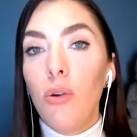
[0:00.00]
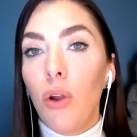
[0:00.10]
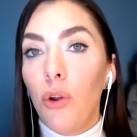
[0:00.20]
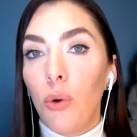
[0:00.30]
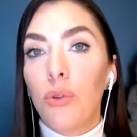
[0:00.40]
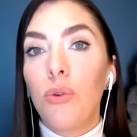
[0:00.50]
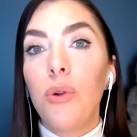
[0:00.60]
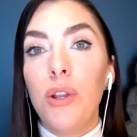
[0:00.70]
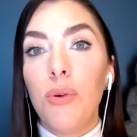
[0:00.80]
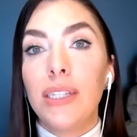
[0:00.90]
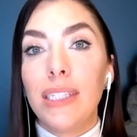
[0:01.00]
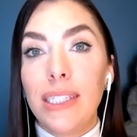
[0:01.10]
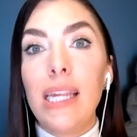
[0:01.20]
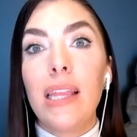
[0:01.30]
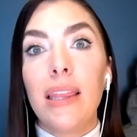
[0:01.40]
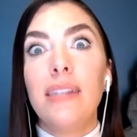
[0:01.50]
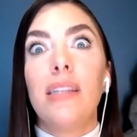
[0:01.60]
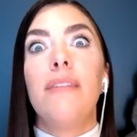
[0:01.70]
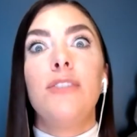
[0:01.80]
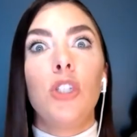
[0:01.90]
You can go through and you can see the
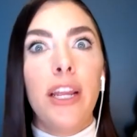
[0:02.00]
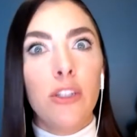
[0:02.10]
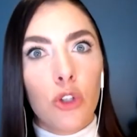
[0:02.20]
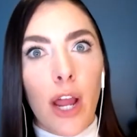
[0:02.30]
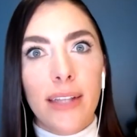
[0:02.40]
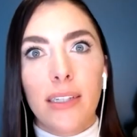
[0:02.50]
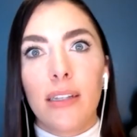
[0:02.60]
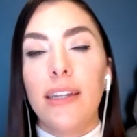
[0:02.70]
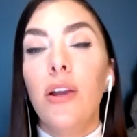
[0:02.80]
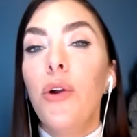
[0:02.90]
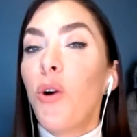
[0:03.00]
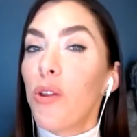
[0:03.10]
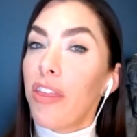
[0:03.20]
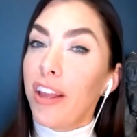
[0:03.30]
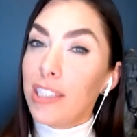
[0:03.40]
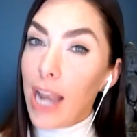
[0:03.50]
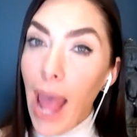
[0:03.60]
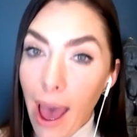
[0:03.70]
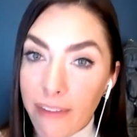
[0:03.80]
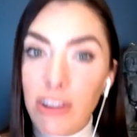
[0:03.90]
things that have changed drastically or the things that
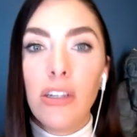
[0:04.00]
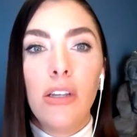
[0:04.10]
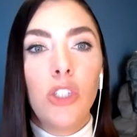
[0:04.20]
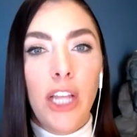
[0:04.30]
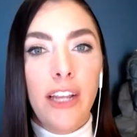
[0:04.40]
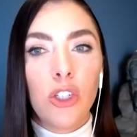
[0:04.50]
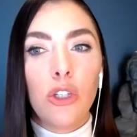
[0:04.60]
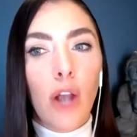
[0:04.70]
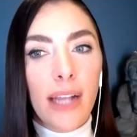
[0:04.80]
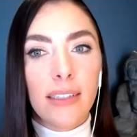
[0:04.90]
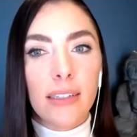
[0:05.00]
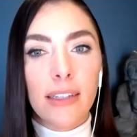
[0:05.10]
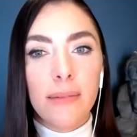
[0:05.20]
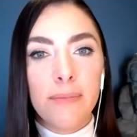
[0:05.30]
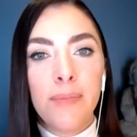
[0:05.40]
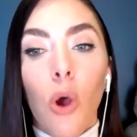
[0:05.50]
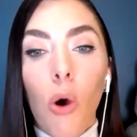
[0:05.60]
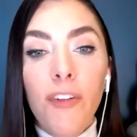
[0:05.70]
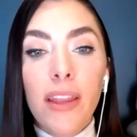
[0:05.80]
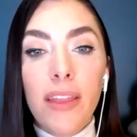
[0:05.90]
haven't changed drastically. So
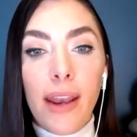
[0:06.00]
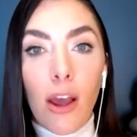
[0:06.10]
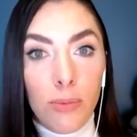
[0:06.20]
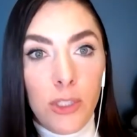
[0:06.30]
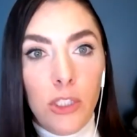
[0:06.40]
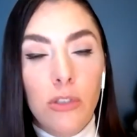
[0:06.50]
hopefully that helps